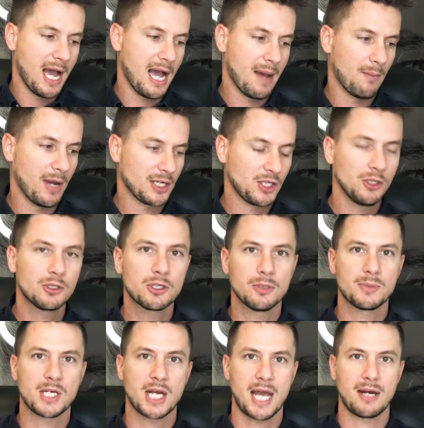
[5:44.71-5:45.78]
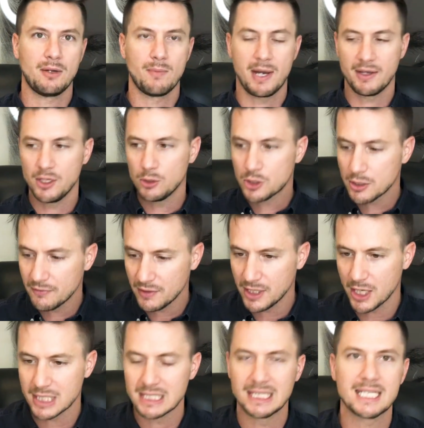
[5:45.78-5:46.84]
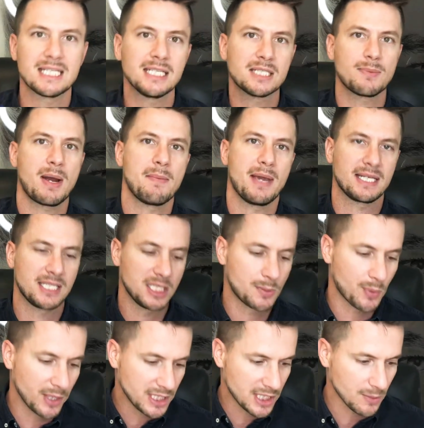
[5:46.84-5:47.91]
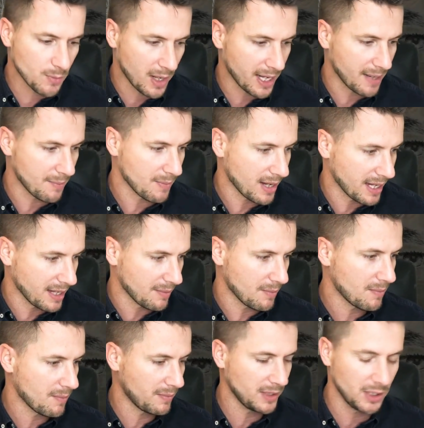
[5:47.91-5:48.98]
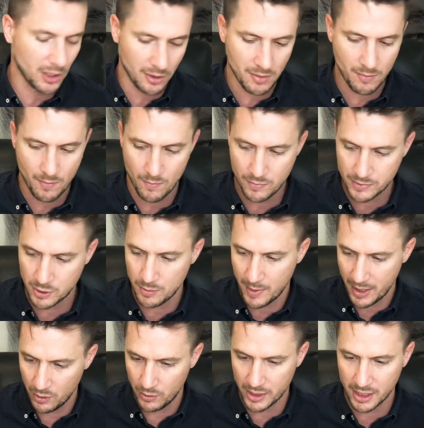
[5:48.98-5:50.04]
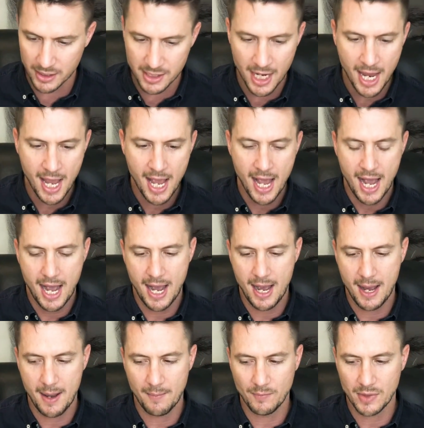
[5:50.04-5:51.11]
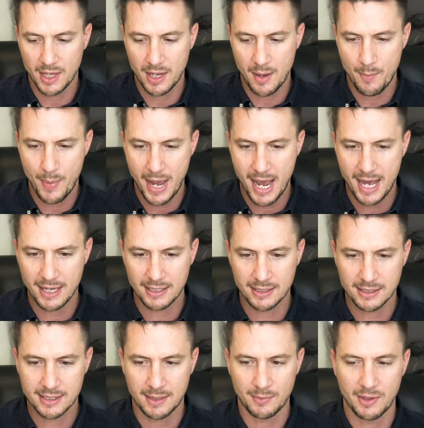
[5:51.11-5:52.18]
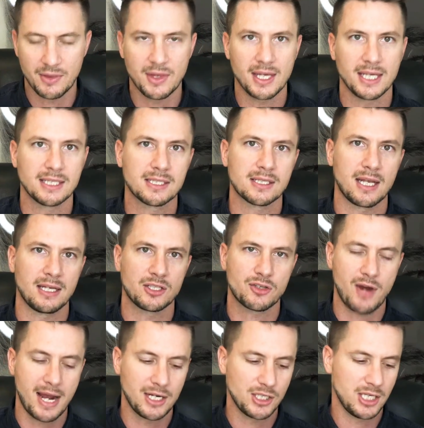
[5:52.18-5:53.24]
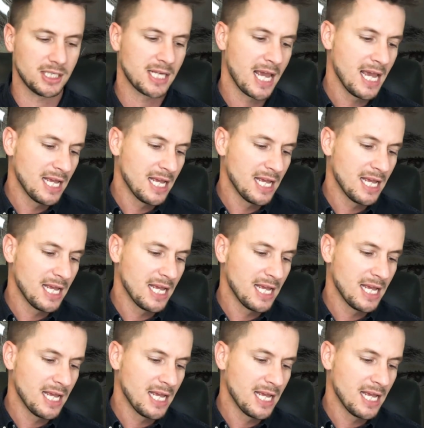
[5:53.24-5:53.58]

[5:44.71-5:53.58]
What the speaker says: my YouTube channel, my YouTube videos, listening to my message, preaching my to my audience about some of the things and strategies.